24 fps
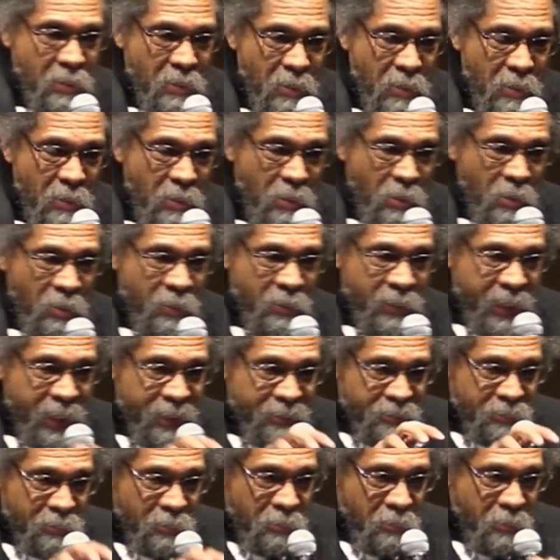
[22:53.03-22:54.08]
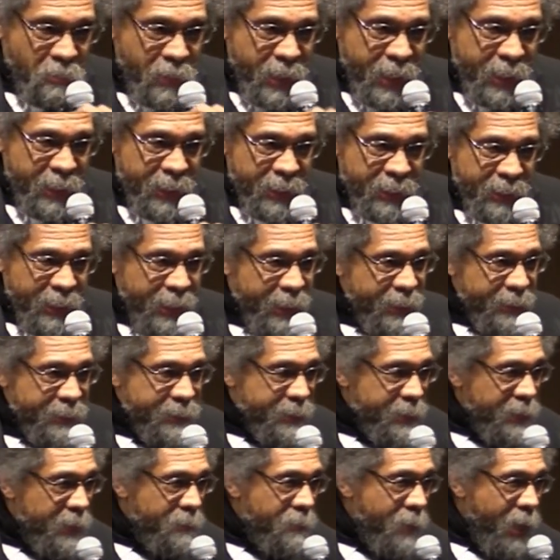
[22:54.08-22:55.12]
on that Socratic
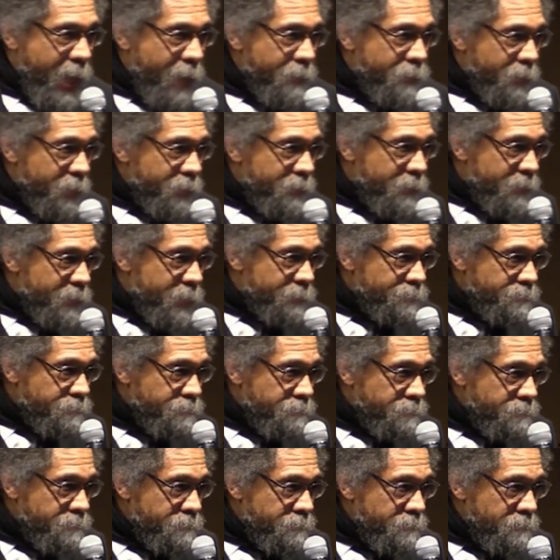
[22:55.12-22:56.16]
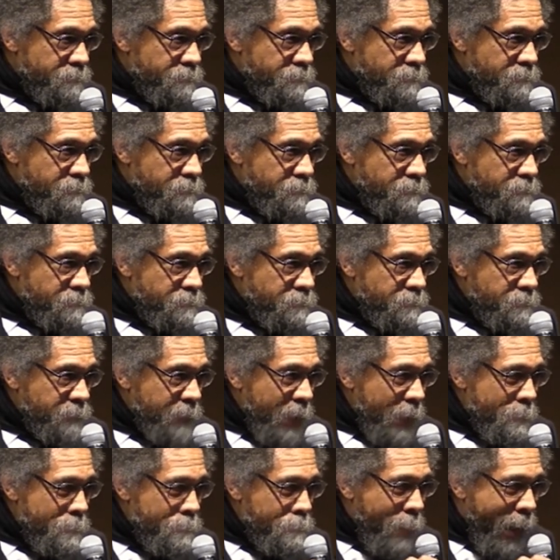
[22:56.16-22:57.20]
legacy of Athens,
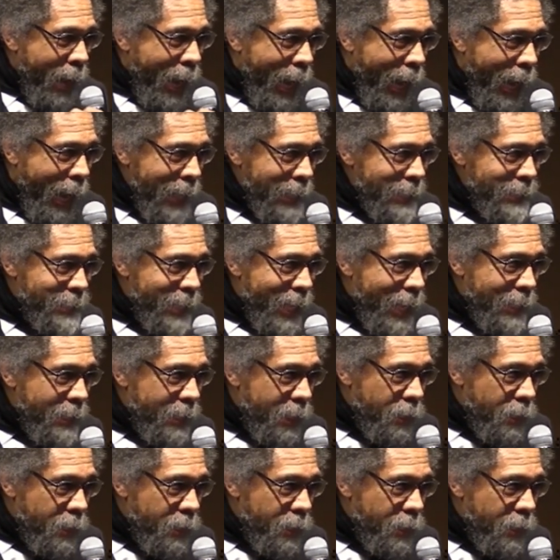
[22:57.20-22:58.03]
that paideia.